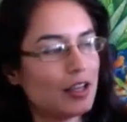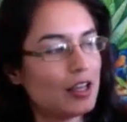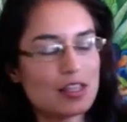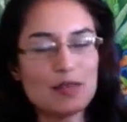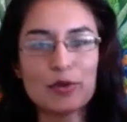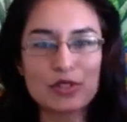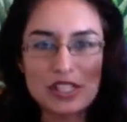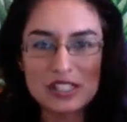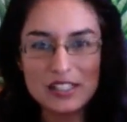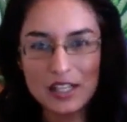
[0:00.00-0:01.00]
the most
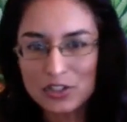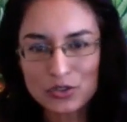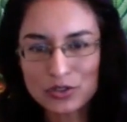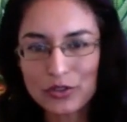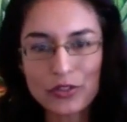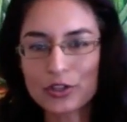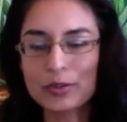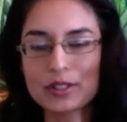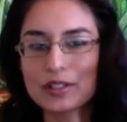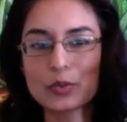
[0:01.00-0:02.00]
industrial
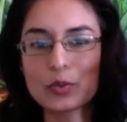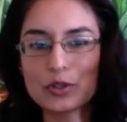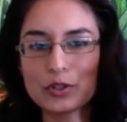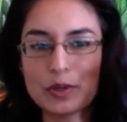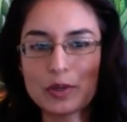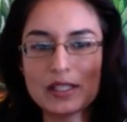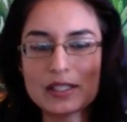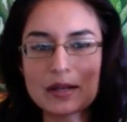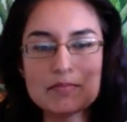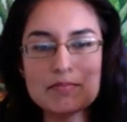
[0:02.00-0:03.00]
thermos in the world, but
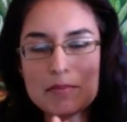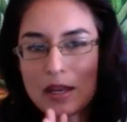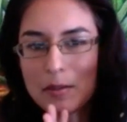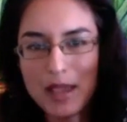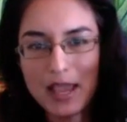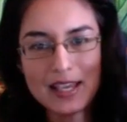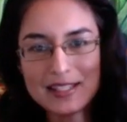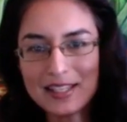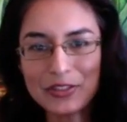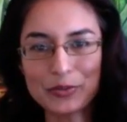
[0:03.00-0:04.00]
it's an
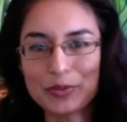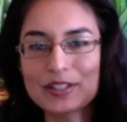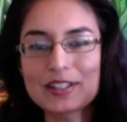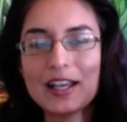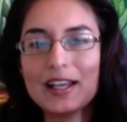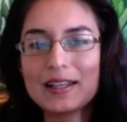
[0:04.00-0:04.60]
amazing thermos